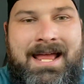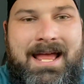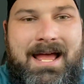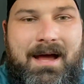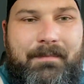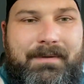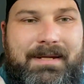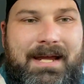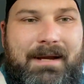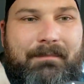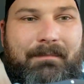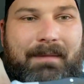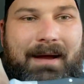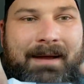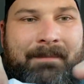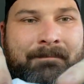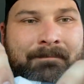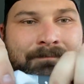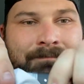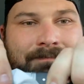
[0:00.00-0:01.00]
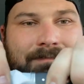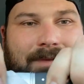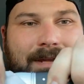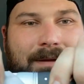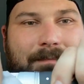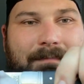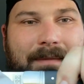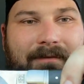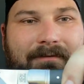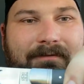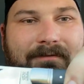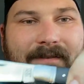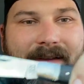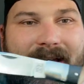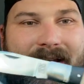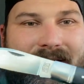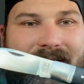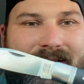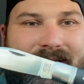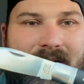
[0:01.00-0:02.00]
I'm getting my my
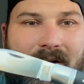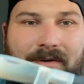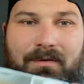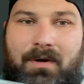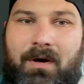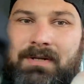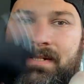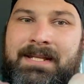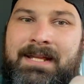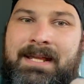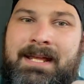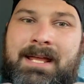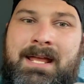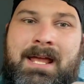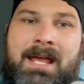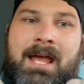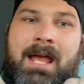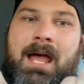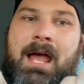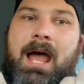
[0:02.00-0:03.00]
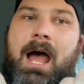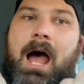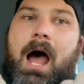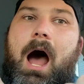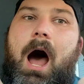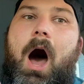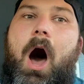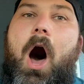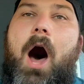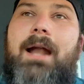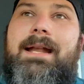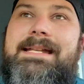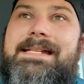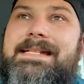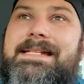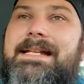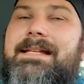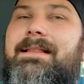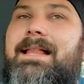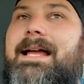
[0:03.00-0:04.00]
fingers are gross.
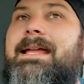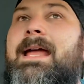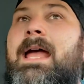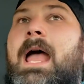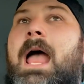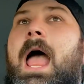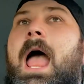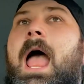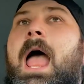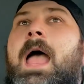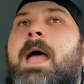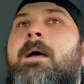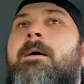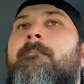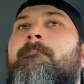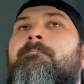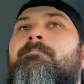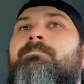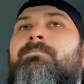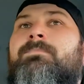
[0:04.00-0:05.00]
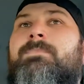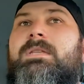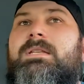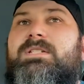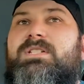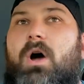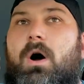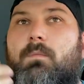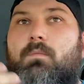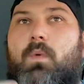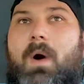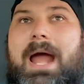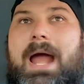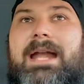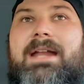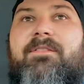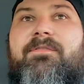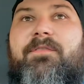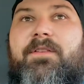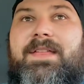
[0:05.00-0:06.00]
Honestly, like, so I'm
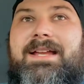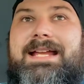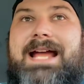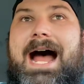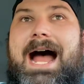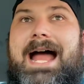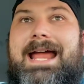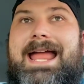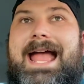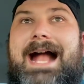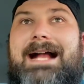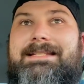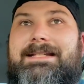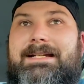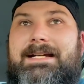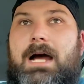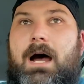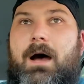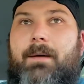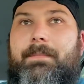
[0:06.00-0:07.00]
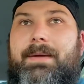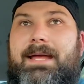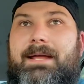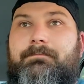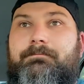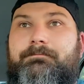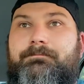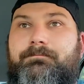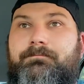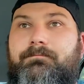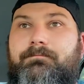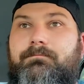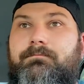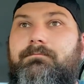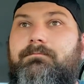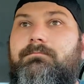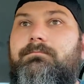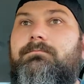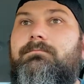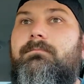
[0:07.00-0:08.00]
waiting for the kayak to come in.
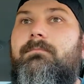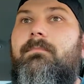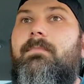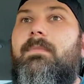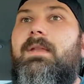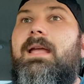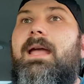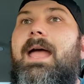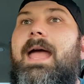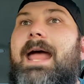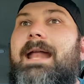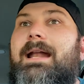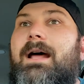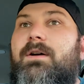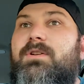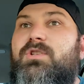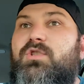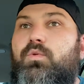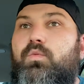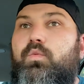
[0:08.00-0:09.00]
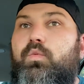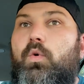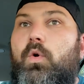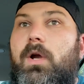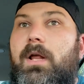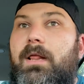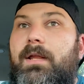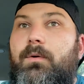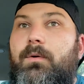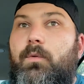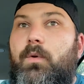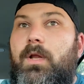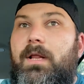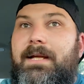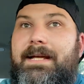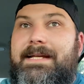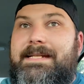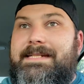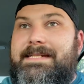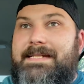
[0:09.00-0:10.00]
And I was really, really
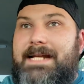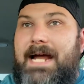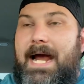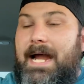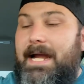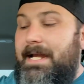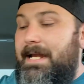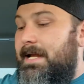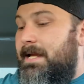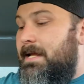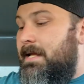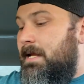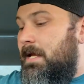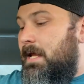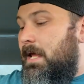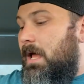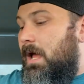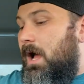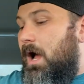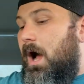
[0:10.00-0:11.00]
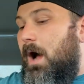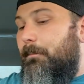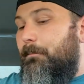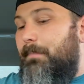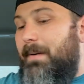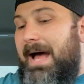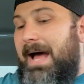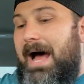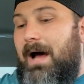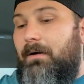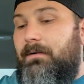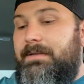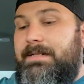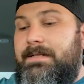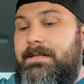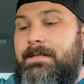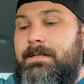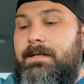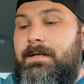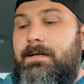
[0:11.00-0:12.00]
excited about
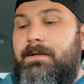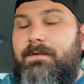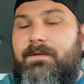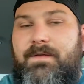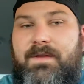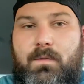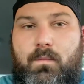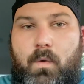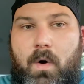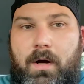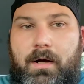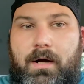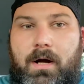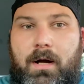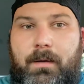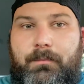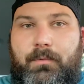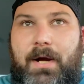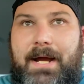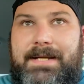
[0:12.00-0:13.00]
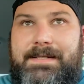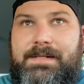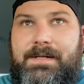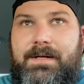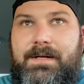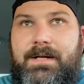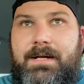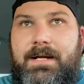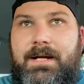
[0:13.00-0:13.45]
the one arm razor.